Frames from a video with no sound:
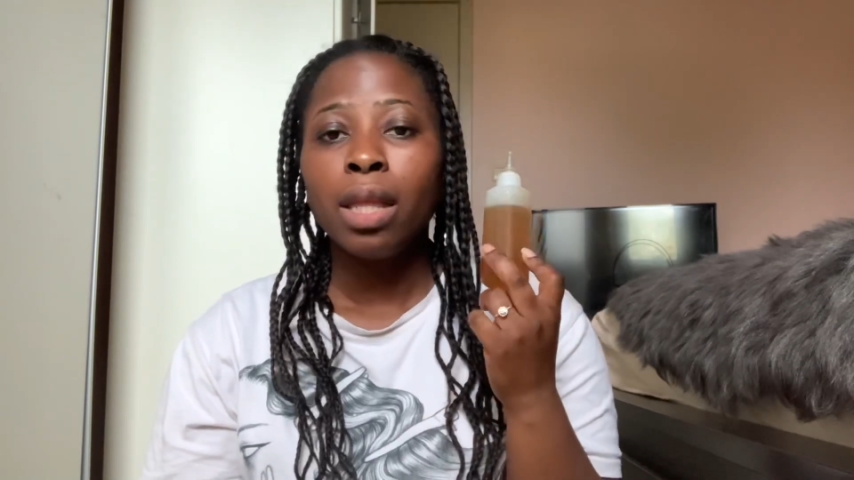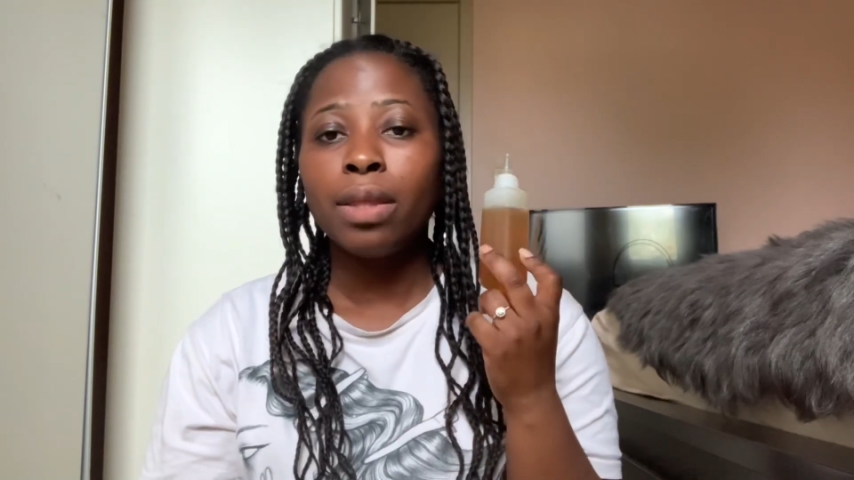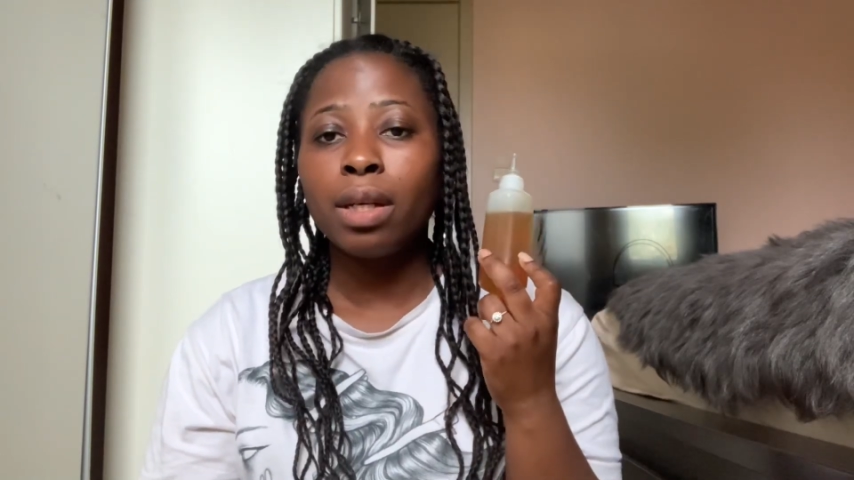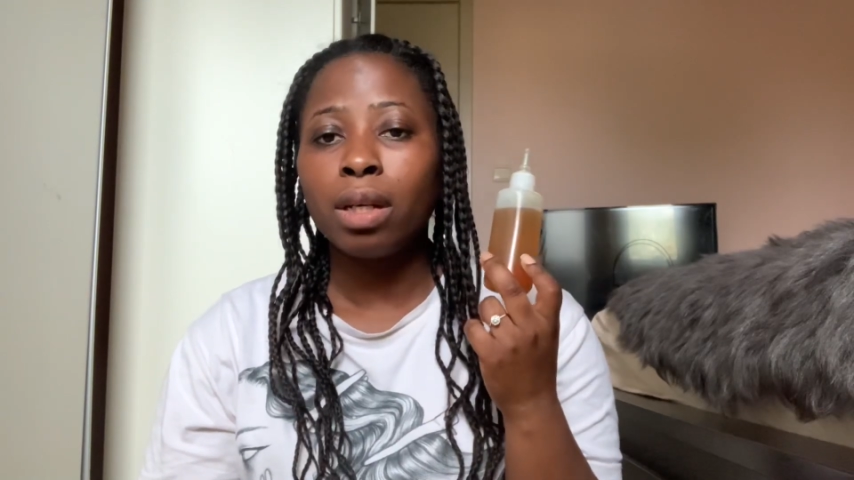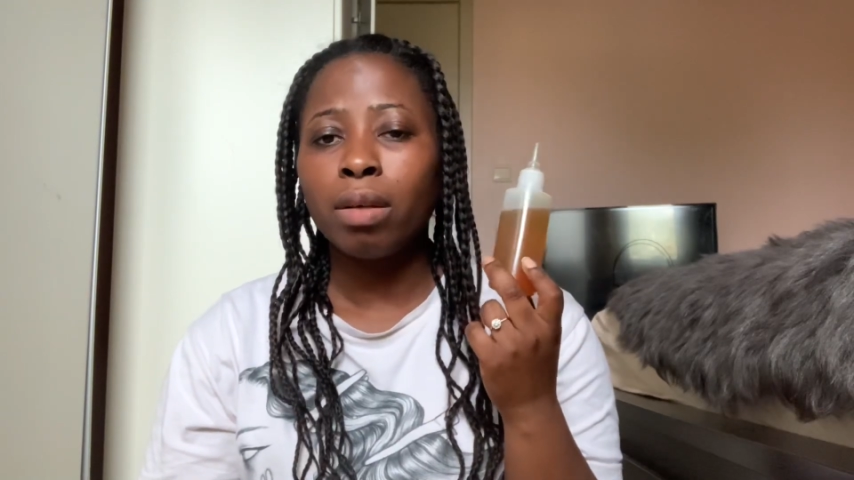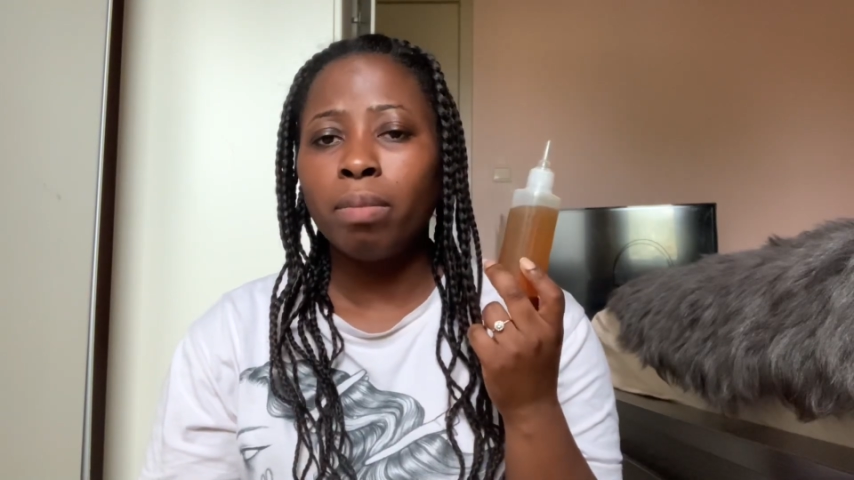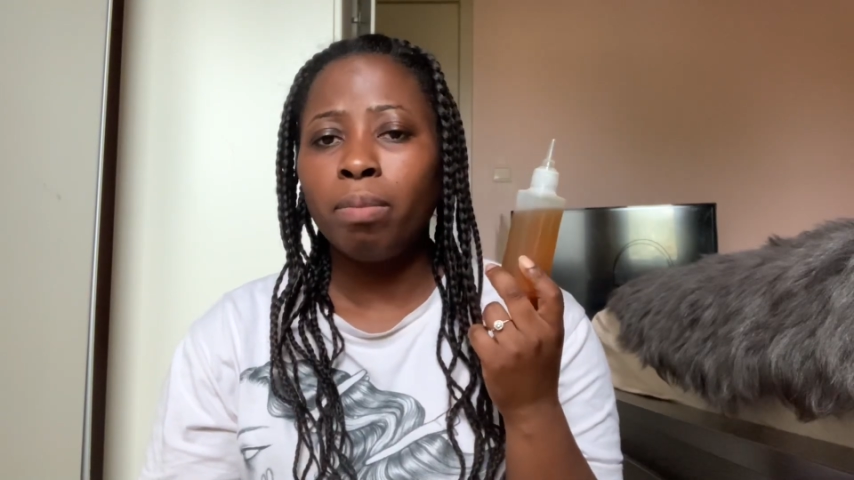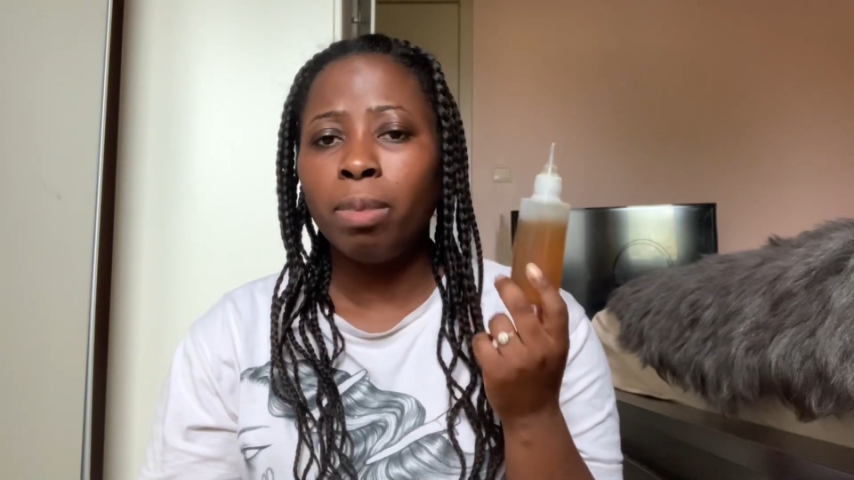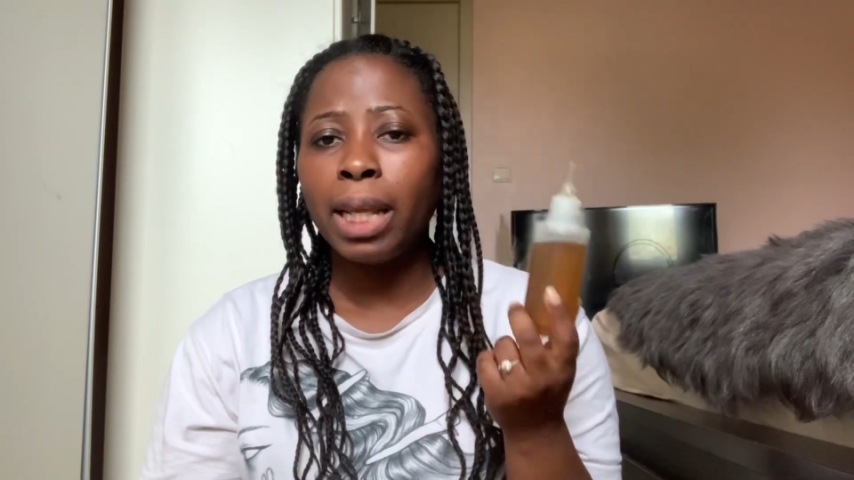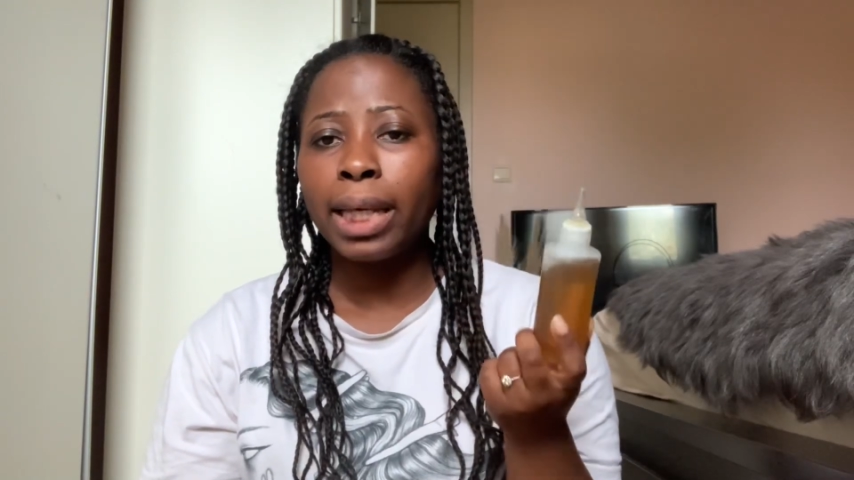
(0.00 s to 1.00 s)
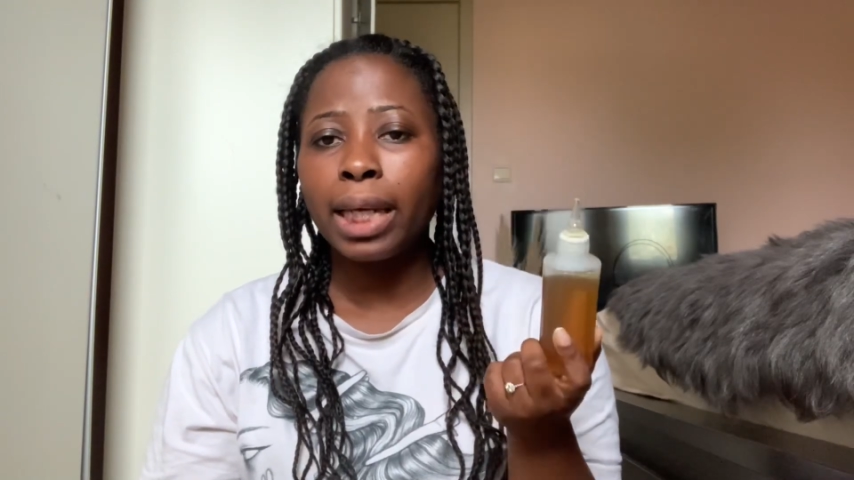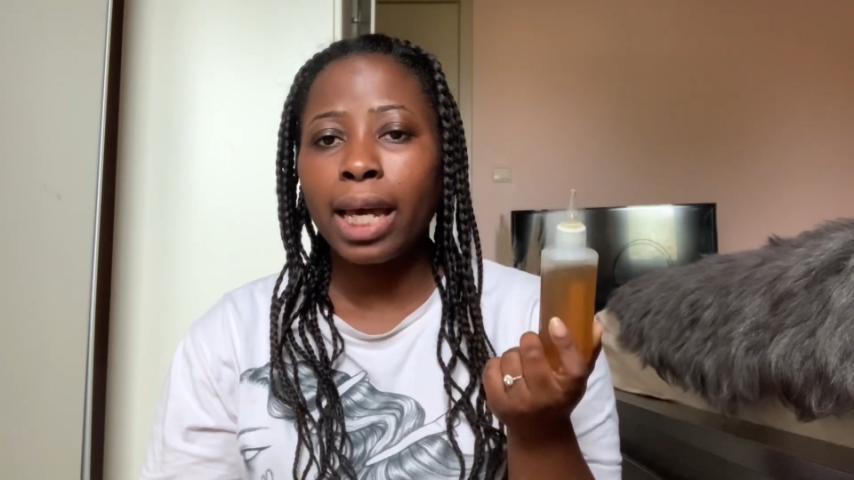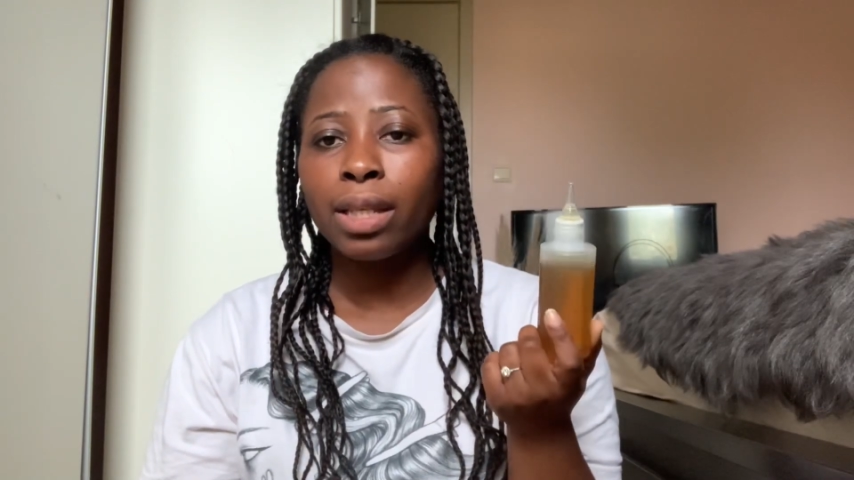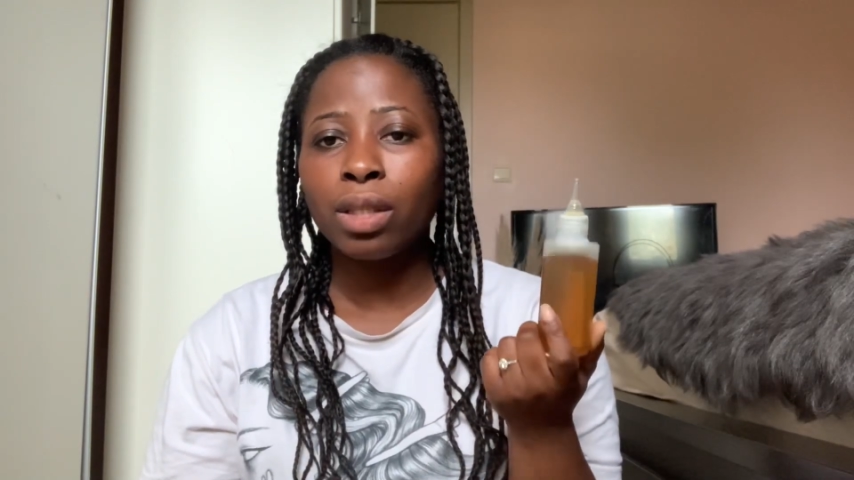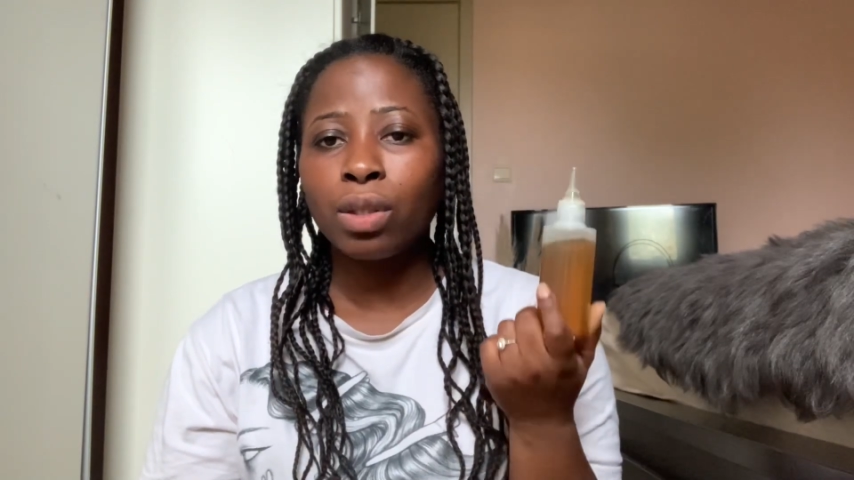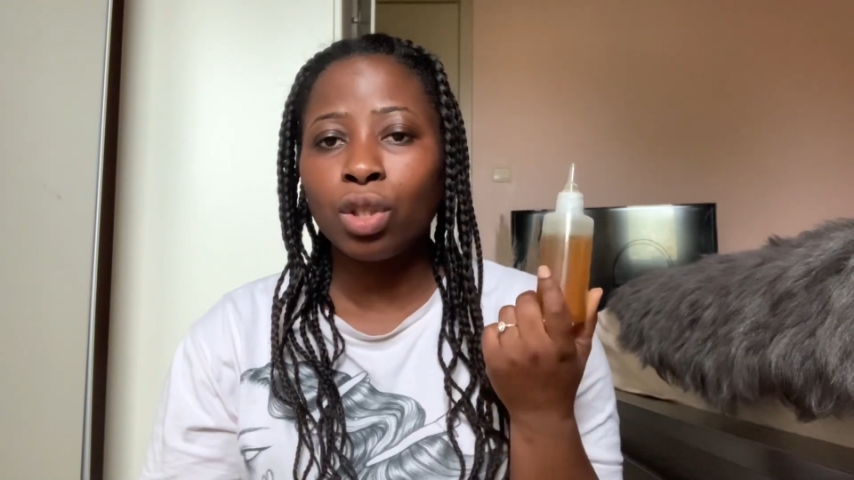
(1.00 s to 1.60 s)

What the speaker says: the black castor